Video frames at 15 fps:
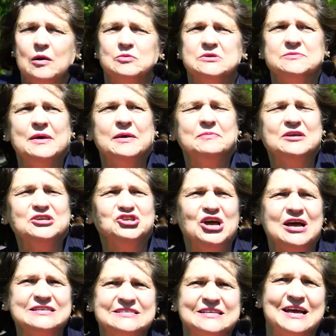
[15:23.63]
was maybe
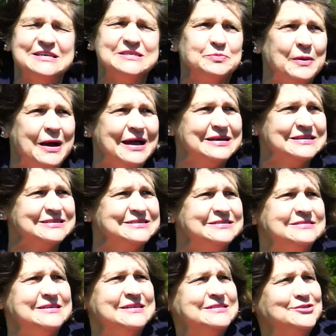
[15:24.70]
chastised by a
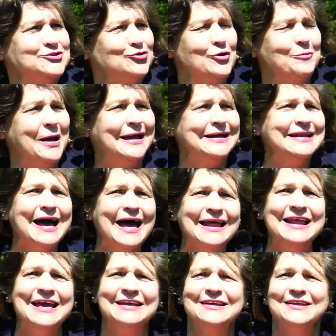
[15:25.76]
sister or by a nun,